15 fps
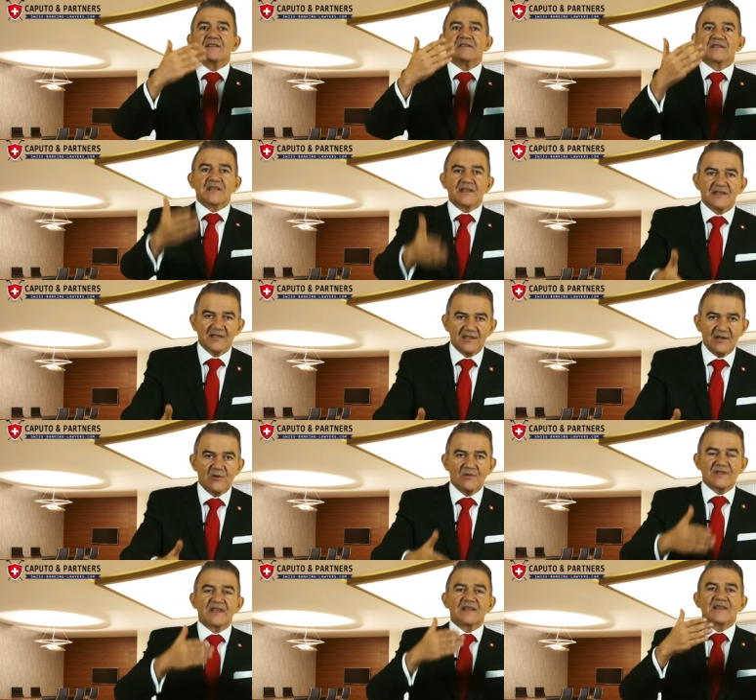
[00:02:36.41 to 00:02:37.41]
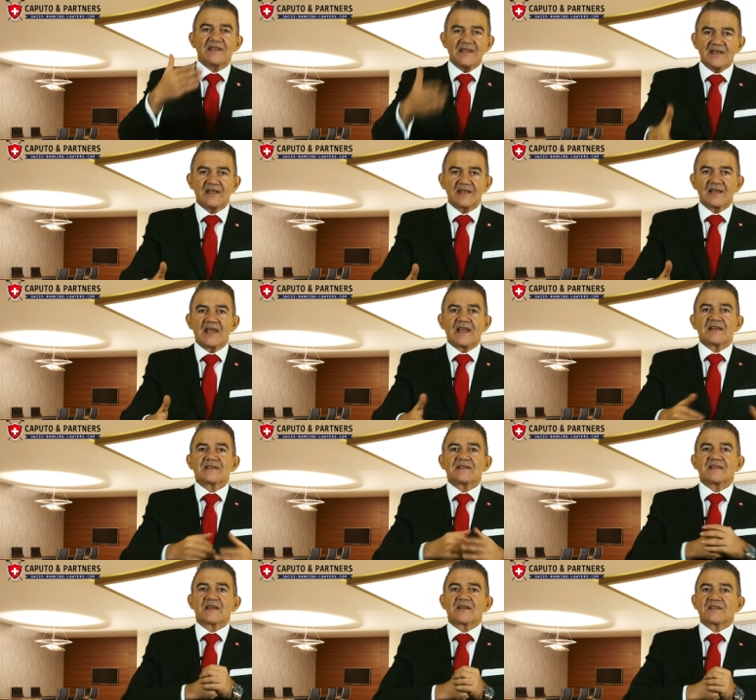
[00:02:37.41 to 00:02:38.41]
disclose and
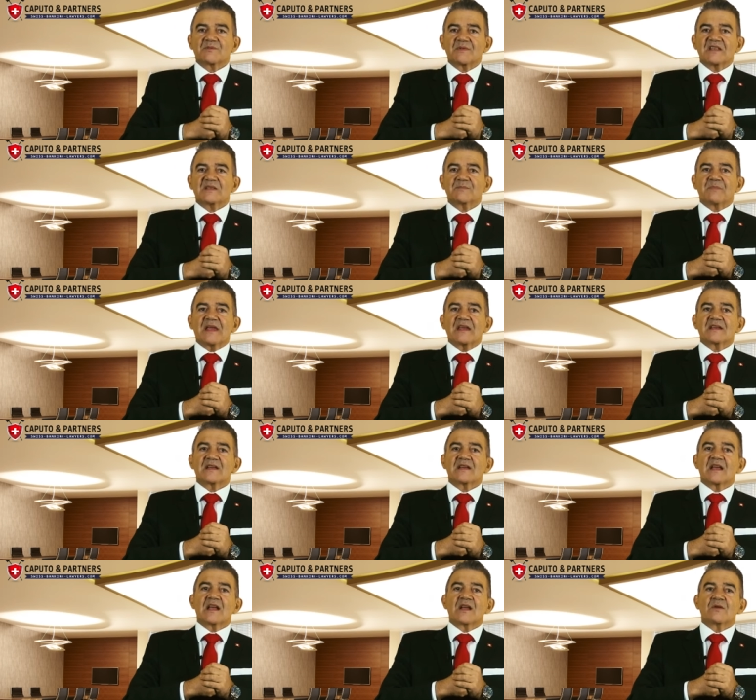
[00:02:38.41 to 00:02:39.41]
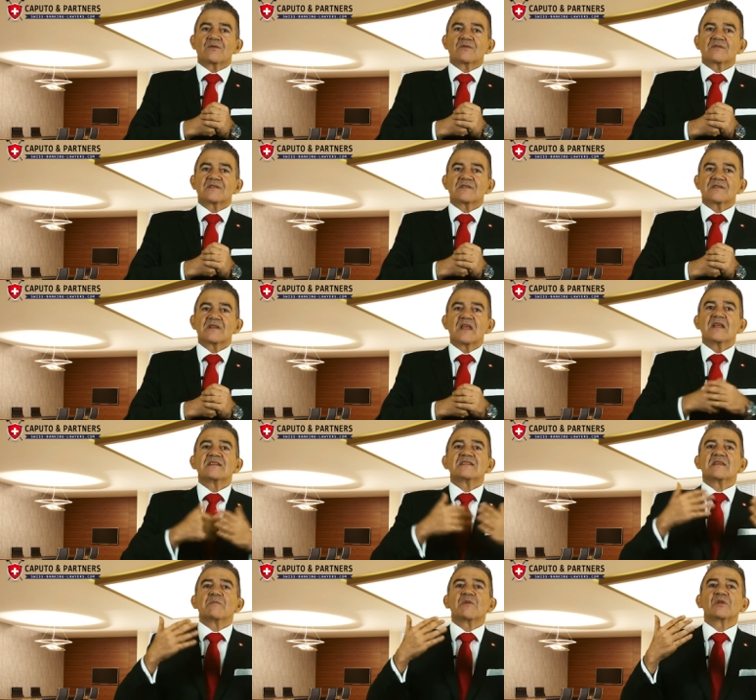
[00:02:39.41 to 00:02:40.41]
legalize their Swiss bank accounts
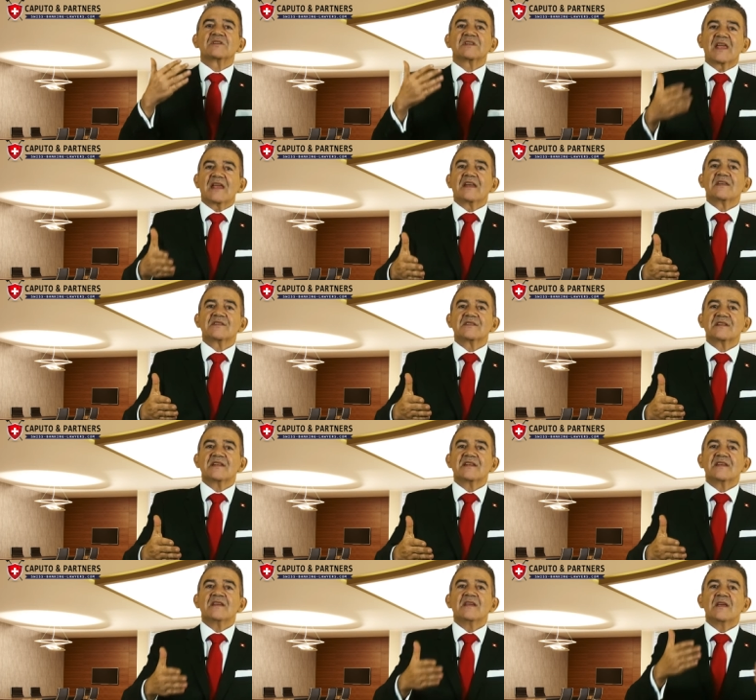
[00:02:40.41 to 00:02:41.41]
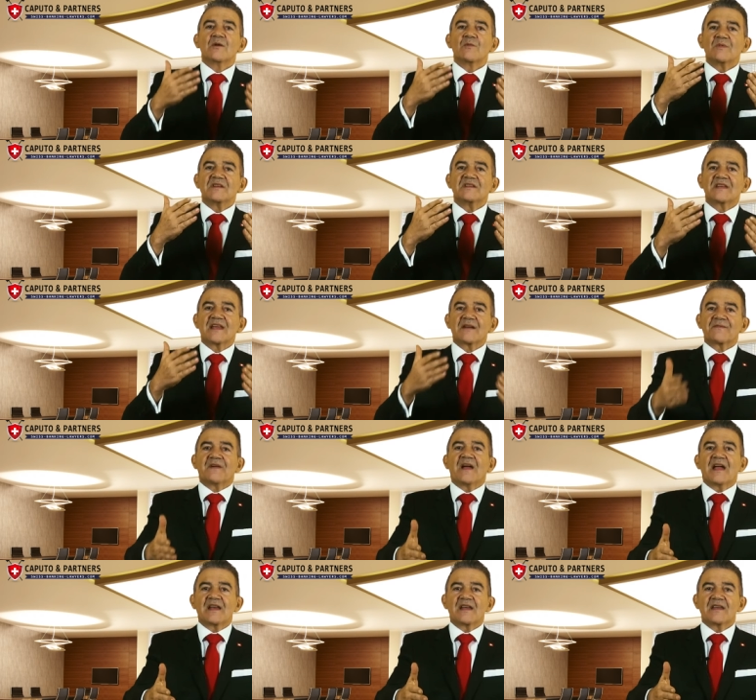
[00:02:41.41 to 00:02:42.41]
simultaneously with their
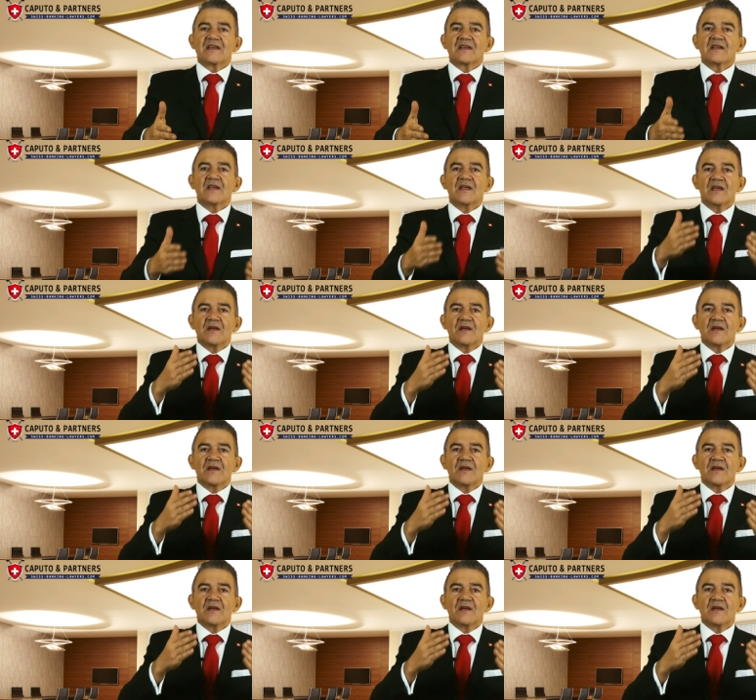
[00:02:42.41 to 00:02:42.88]
filing